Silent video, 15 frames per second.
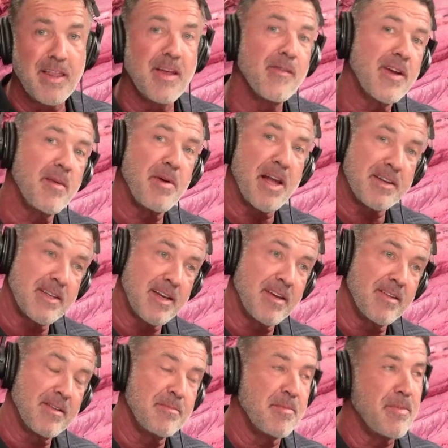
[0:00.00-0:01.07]
And then we get back
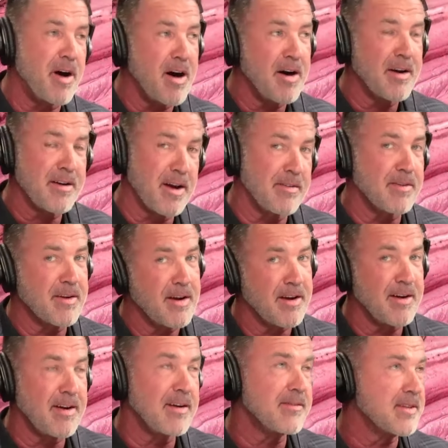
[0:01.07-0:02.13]
together on and off and
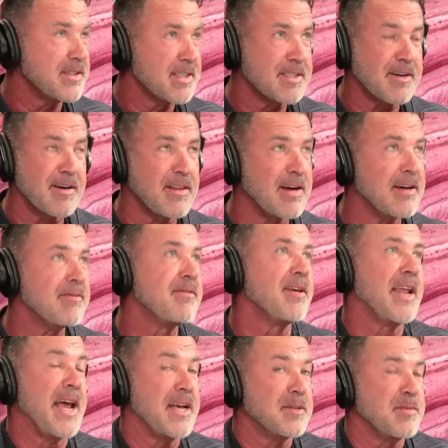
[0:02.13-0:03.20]
on and off. It's just our life.
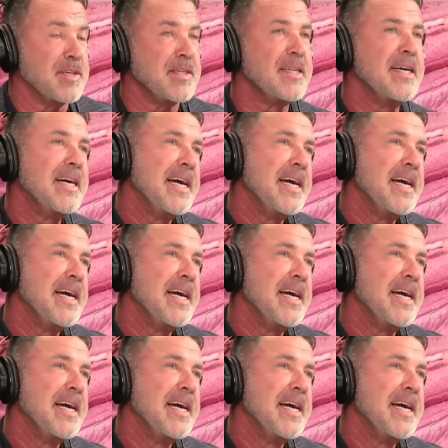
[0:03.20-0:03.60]
It has been.